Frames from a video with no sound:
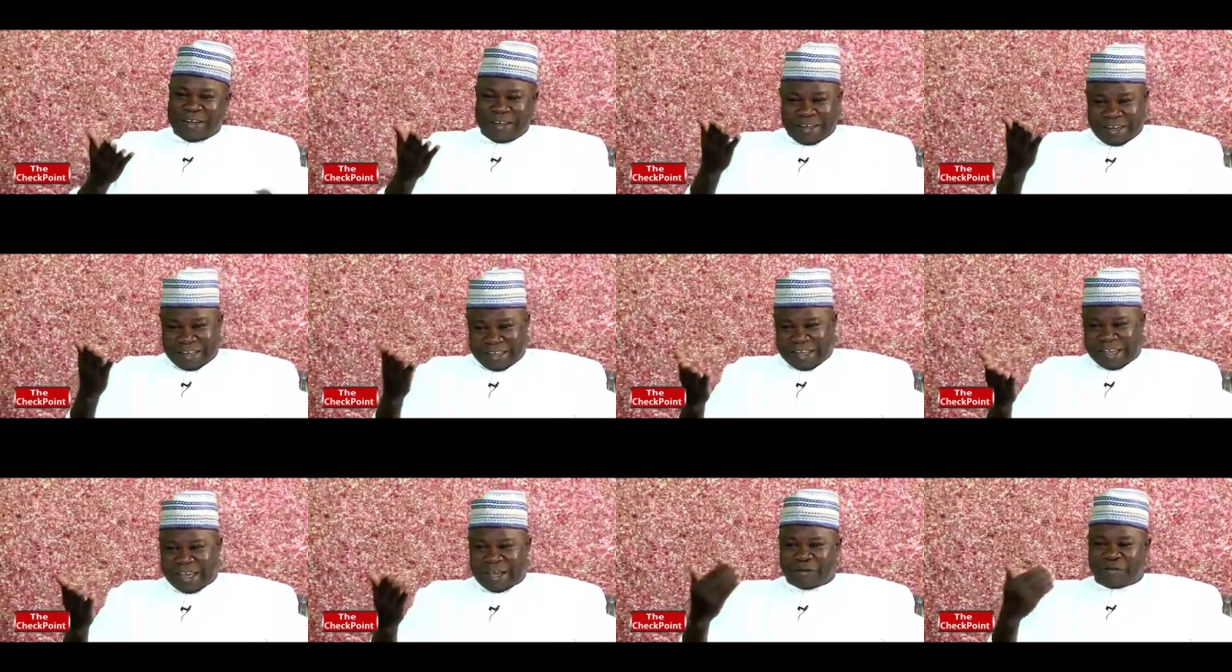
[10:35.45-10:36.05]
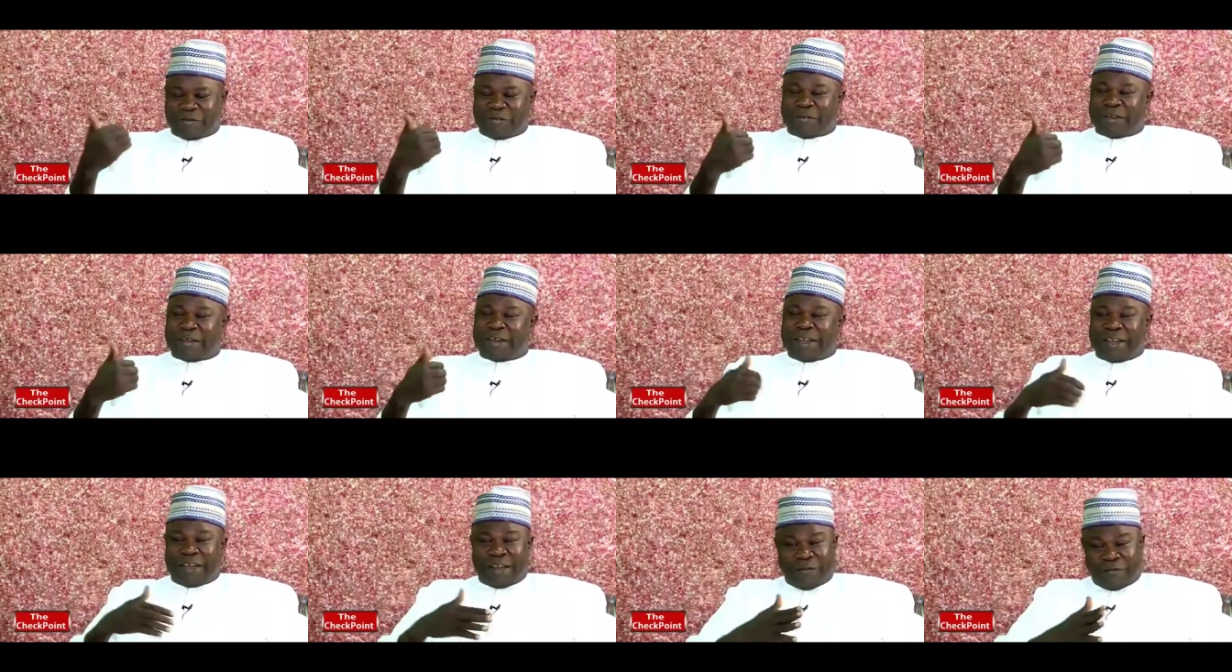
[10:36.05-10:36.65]
They are
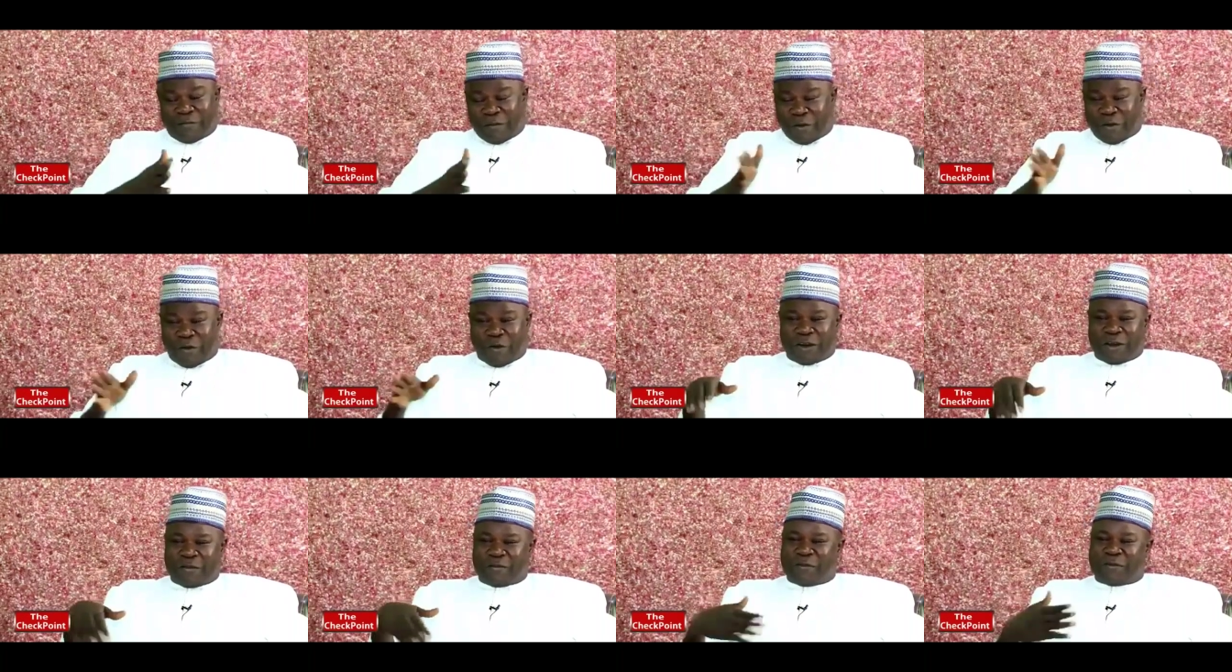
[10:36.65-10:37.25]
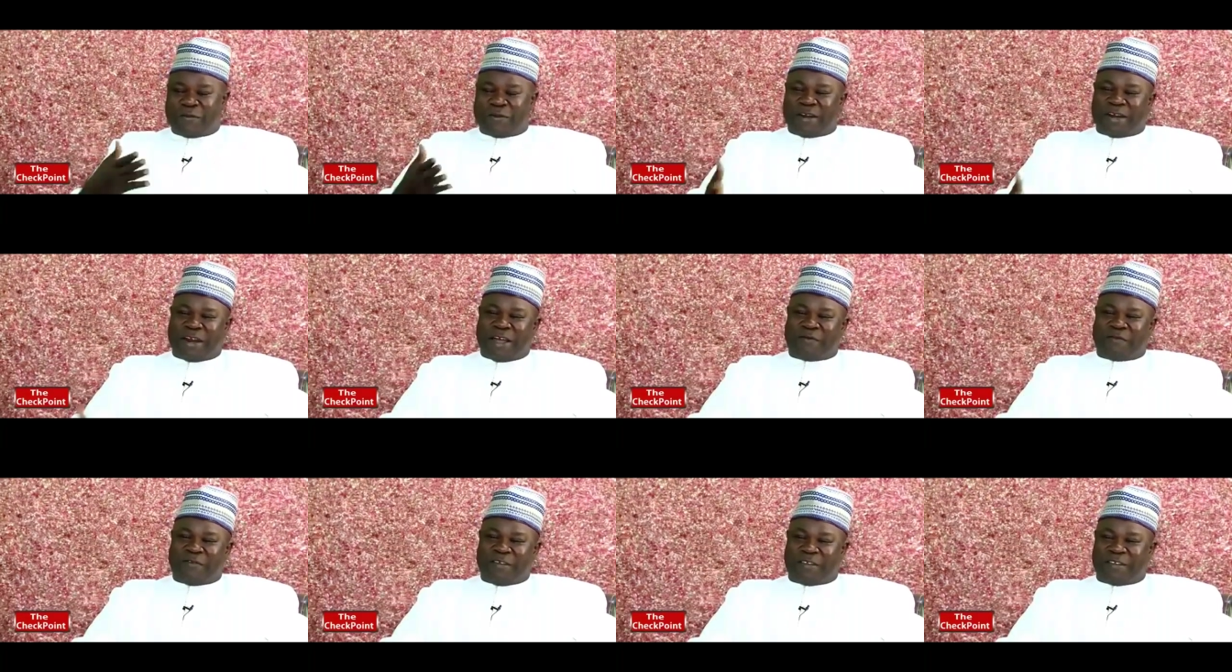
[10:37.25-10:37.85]
to, in fact, all the people
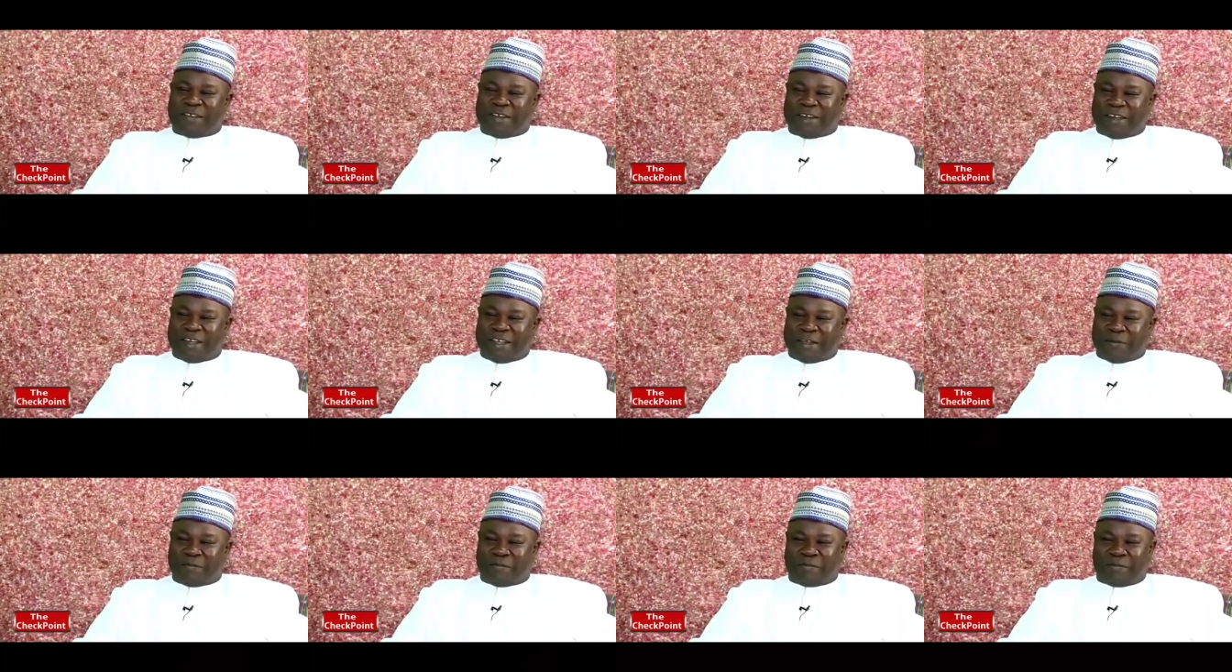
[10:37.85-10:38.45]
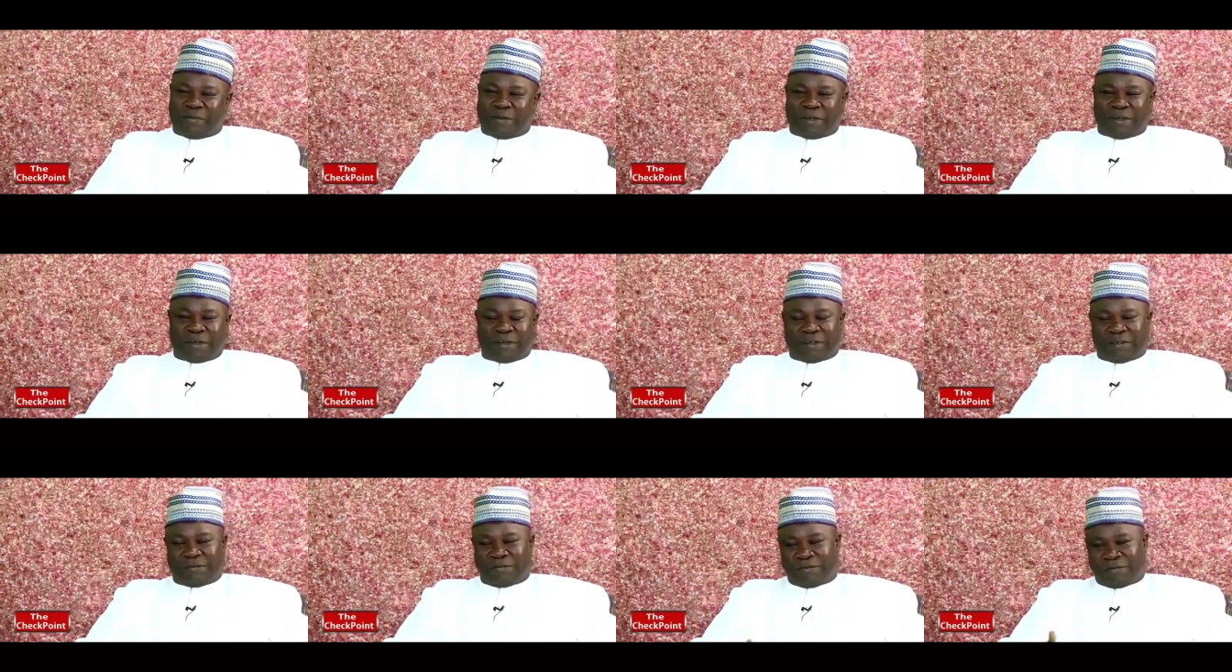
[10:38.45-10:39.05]
that are facing the,
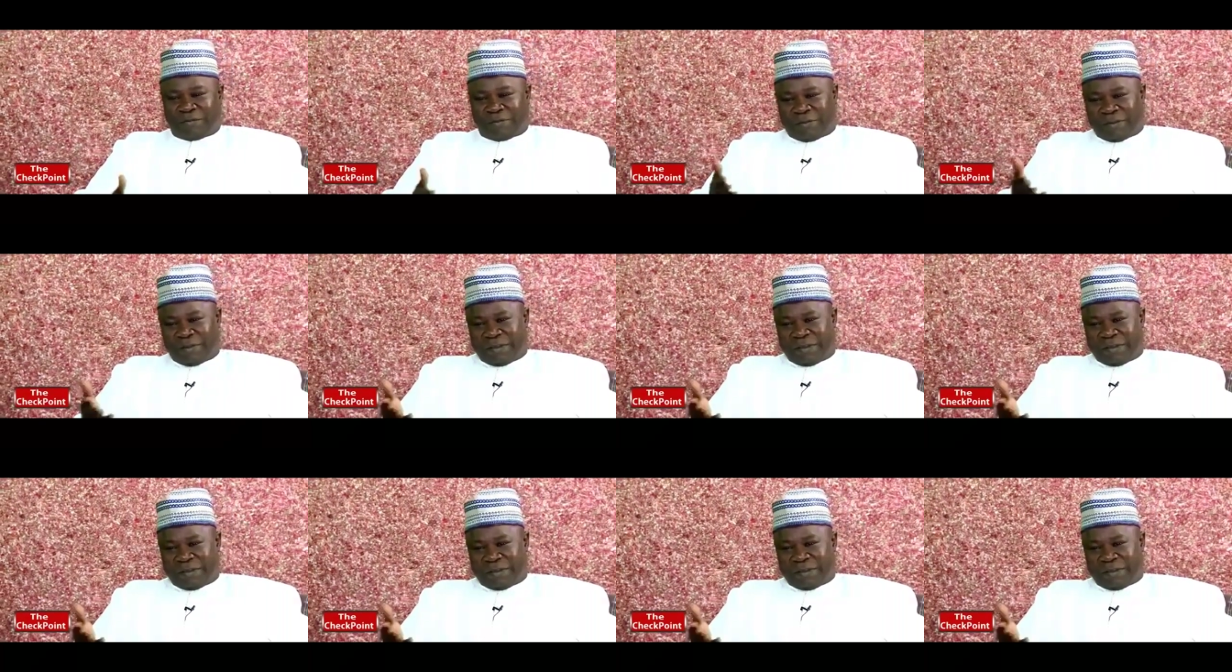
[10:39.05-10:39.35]
uh,